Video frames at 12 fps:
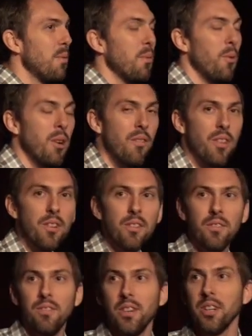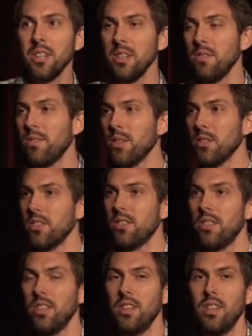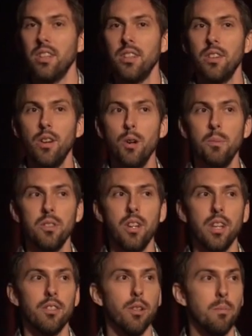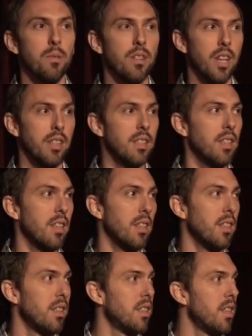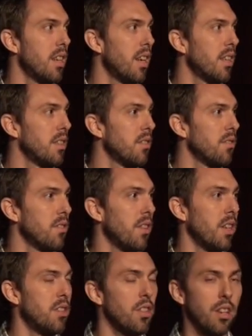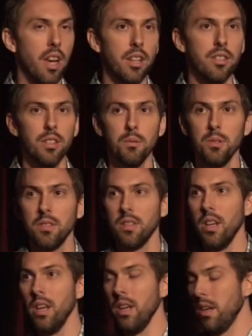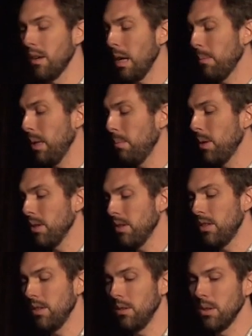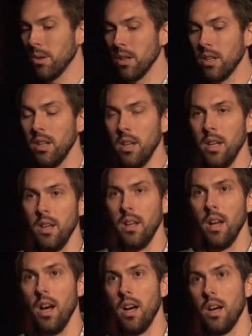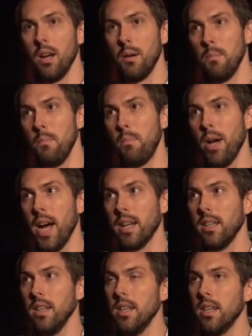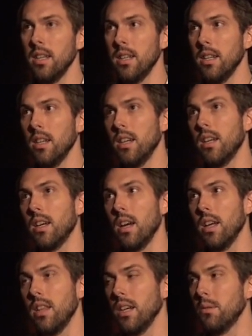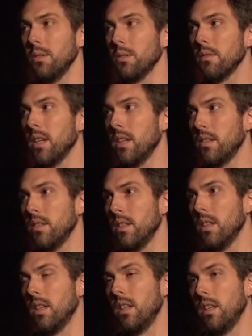One of the very first OpenStack trips that I took actually was coming up here to New York back in, I think it was around